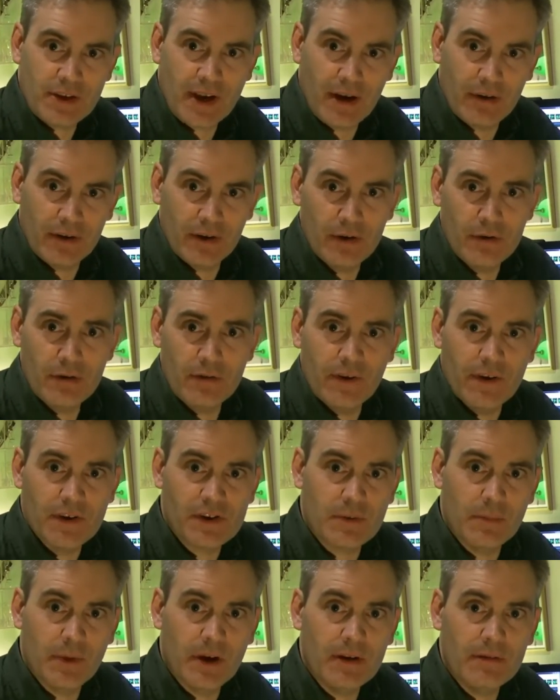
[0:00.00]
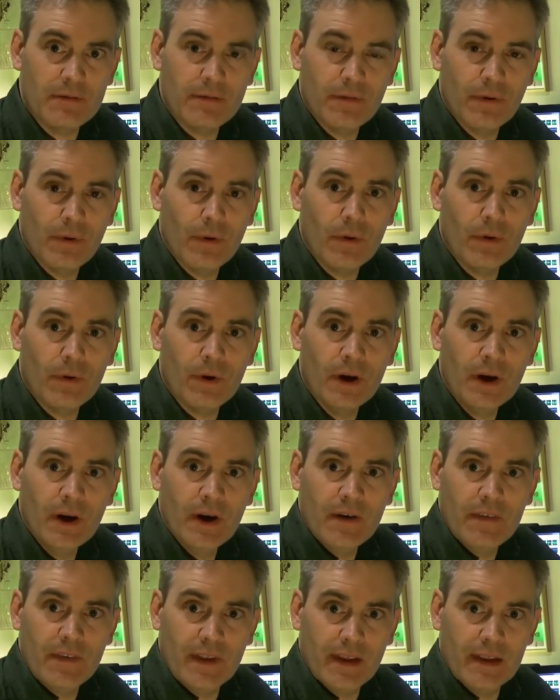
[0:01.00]
out the universe a bit for
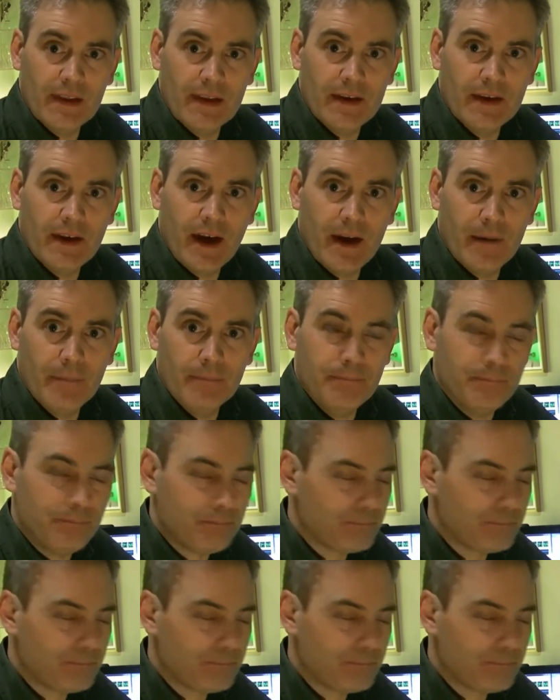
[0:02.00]
the Elite game.